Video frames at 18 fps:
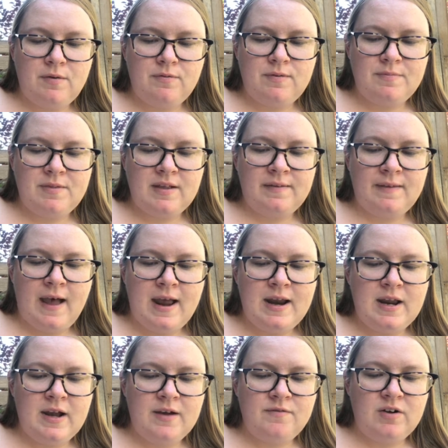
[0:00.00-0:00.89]
from the
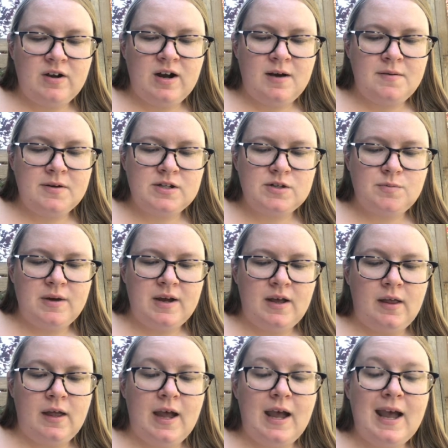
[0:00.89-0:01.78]
lining of a garbage
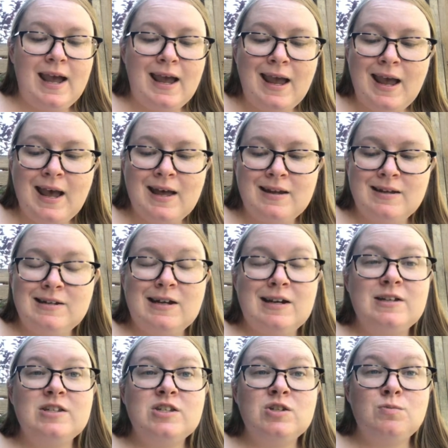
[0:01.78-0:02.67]
pail, and
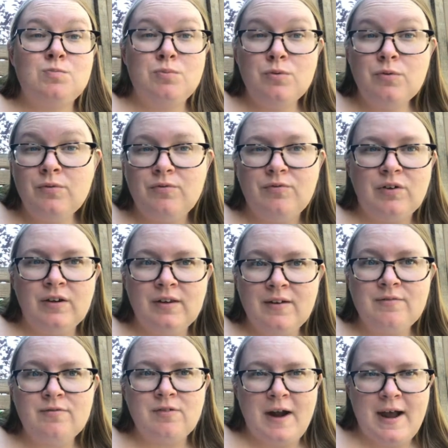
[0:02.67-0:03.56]
a spoonful
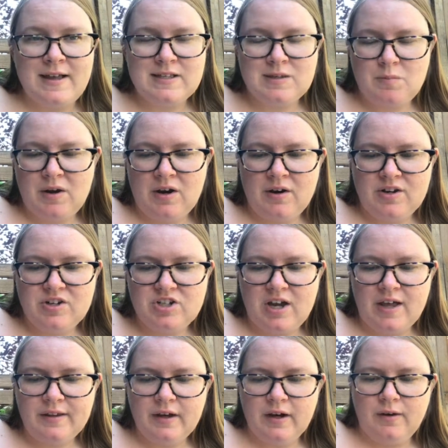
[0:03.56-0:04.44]
of raspberry
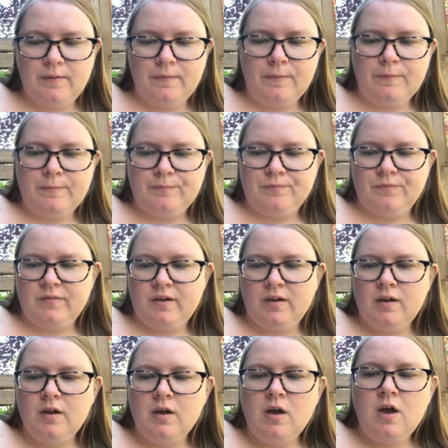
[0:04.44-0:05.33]
jello.
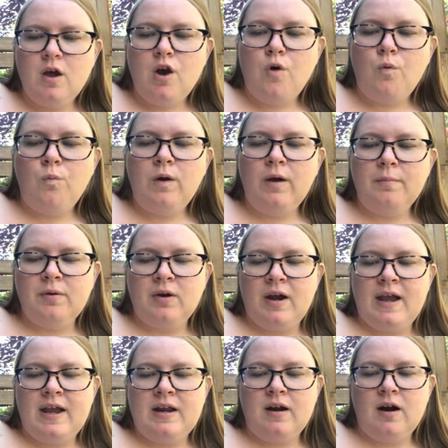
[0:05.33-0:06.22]
Wilbur
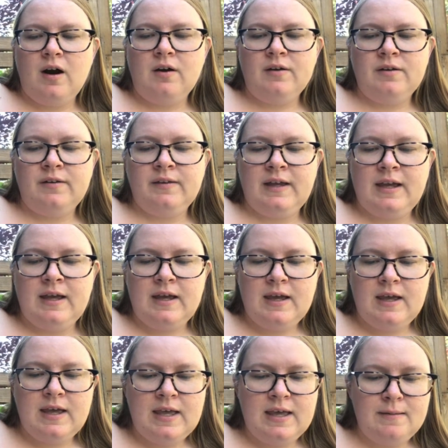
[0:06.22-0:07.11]
ate heartily.
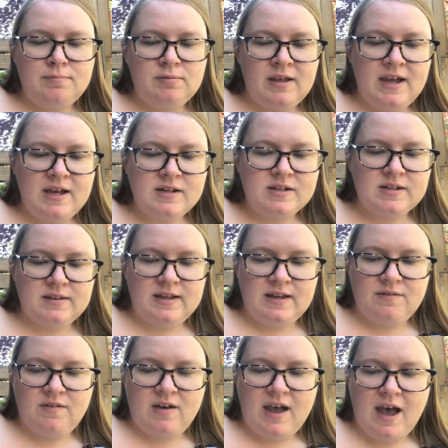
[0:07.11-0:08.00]
He planned to
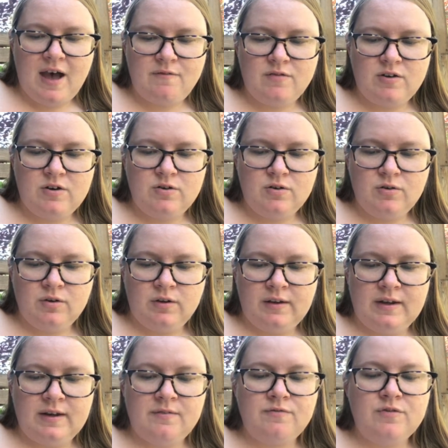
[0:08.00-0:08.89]
leave half a noodle
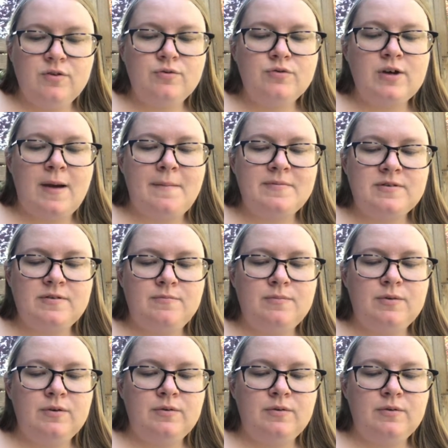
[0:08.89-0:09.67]
and a few drops of